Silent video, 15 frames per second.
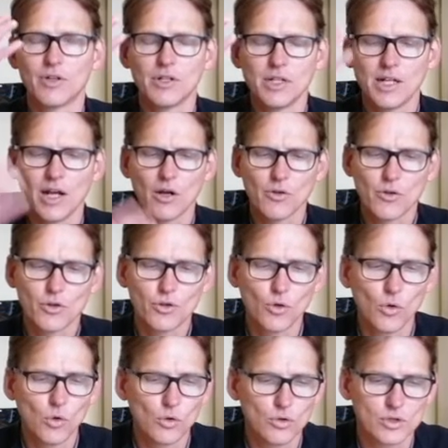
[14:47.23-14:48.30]
in our
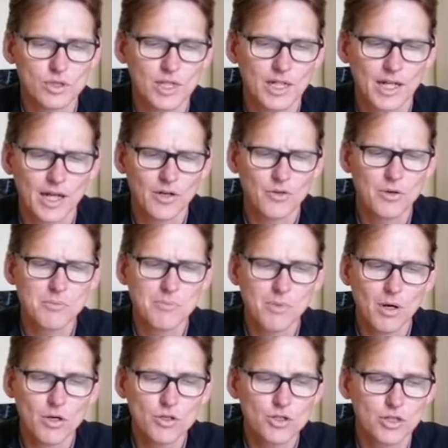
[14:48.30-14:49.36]
thoughts and our
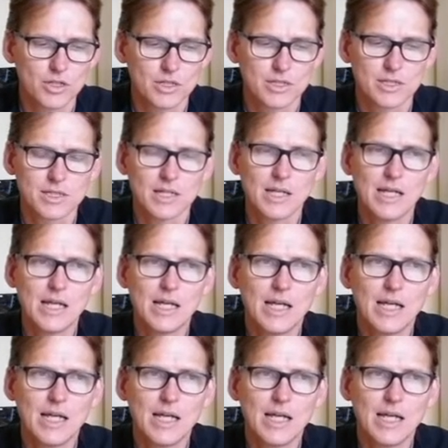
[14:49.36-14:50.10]
emotions,